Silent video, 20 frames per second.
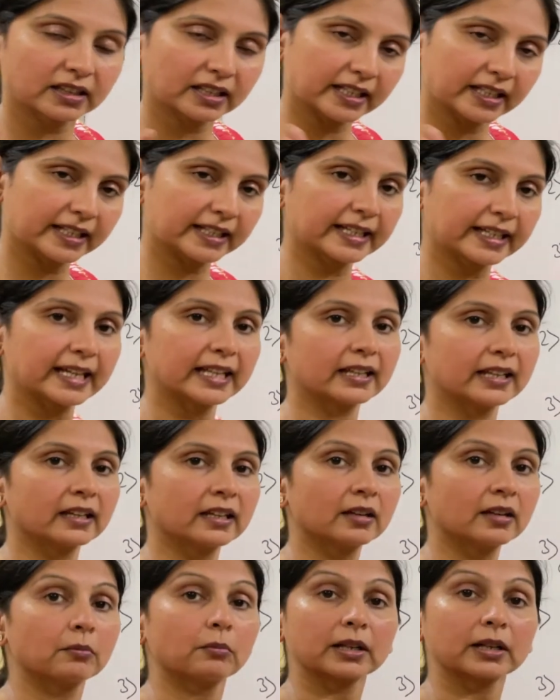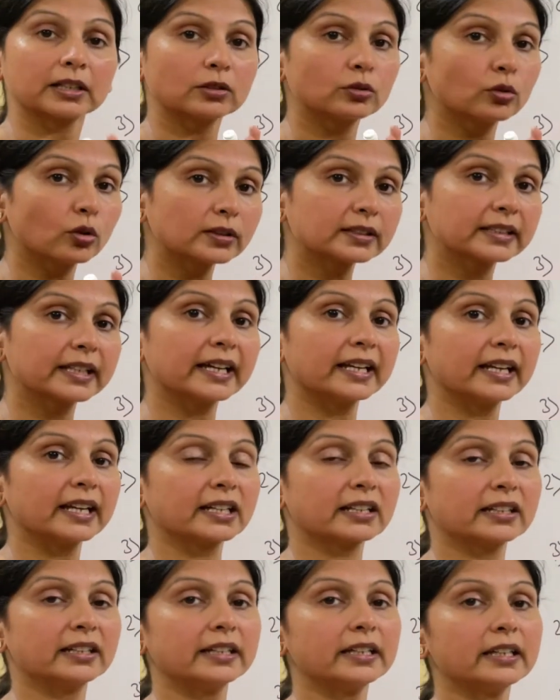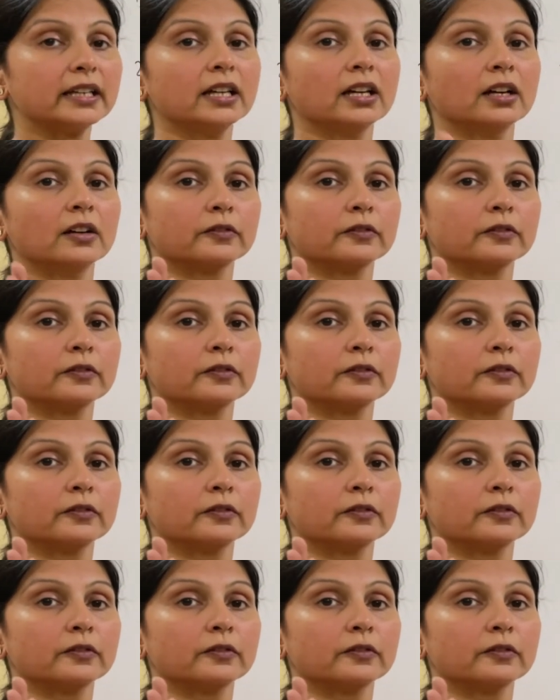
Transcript: They can, but not directly.